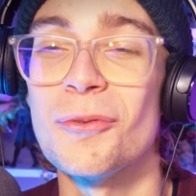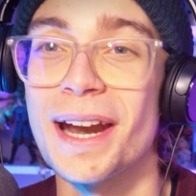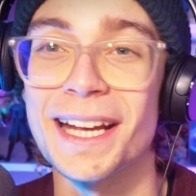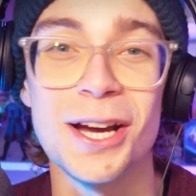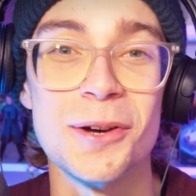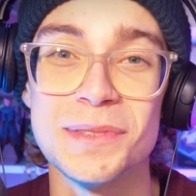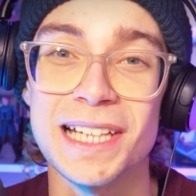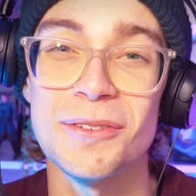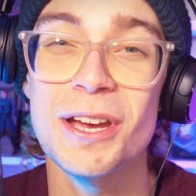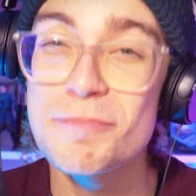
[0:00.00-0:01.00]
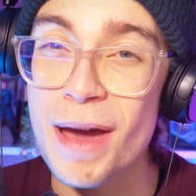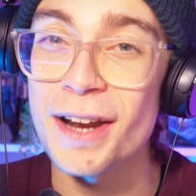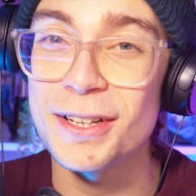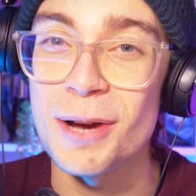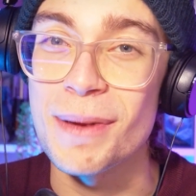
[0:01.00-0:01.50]
when it comes out. It
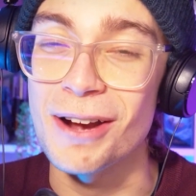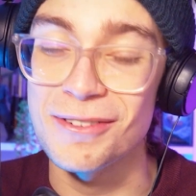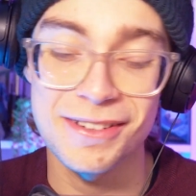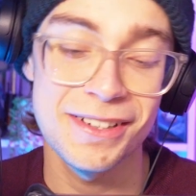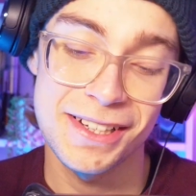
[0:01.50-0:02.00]
better come out.